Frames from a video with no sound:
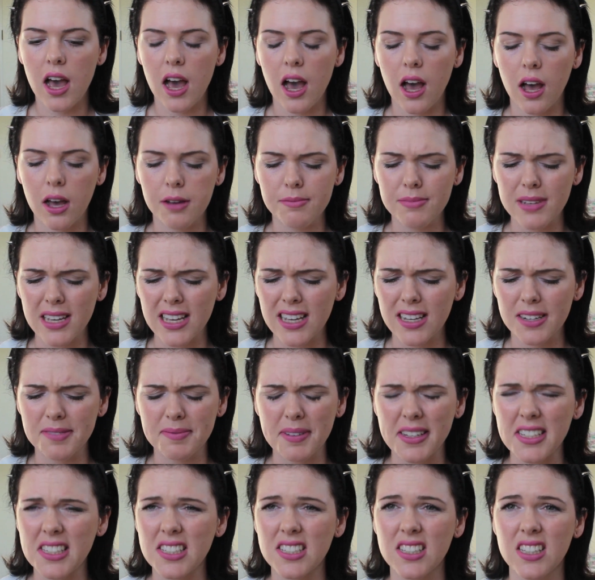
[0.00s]
and
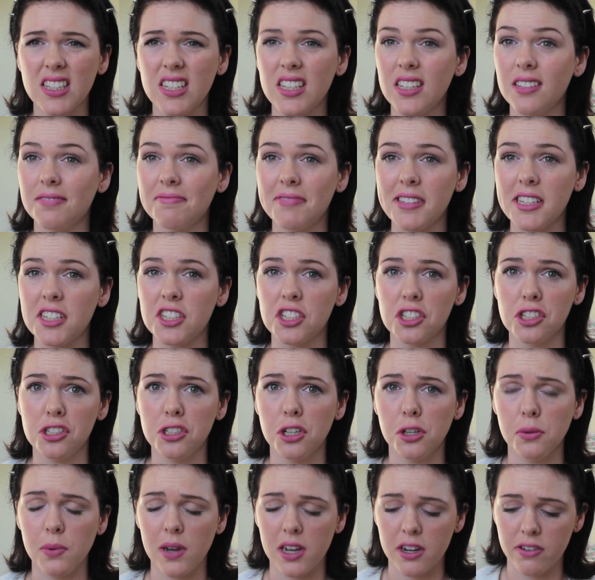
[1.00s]
basically there's just
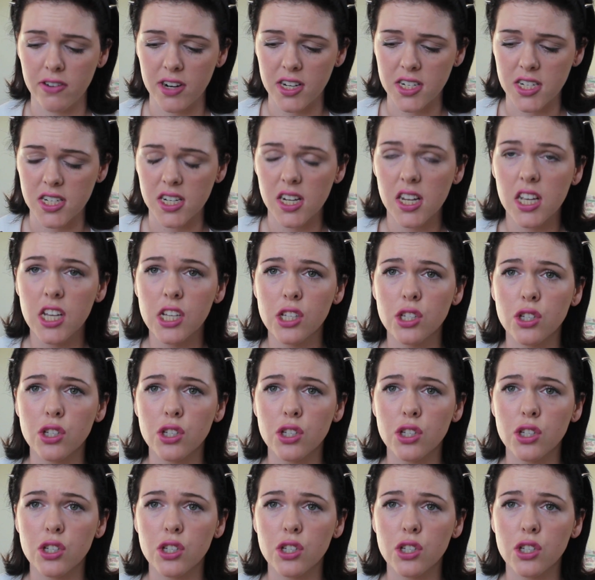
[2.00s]
no way around it.